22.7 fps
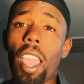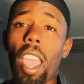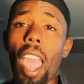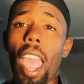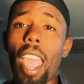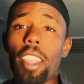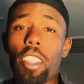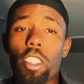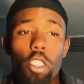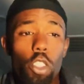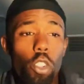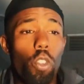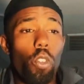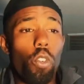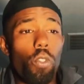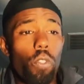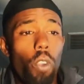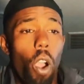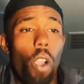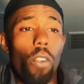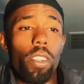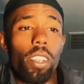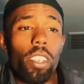And you've
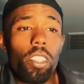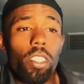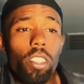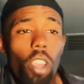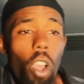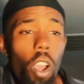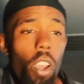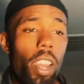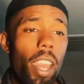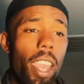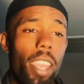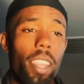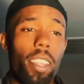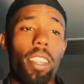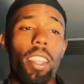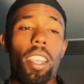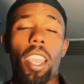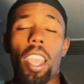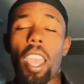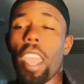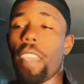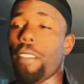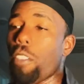already saw that.
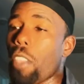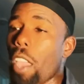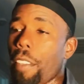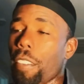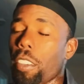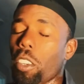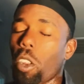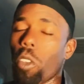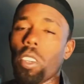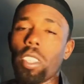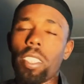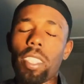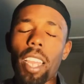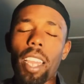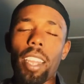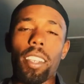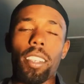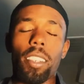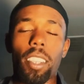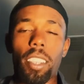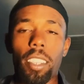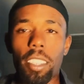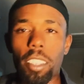If you haven't noticed
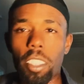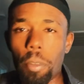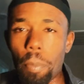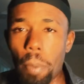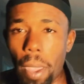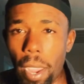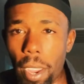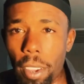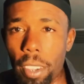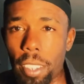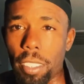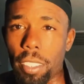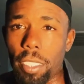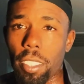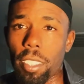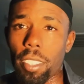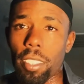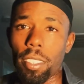that, look at your parents.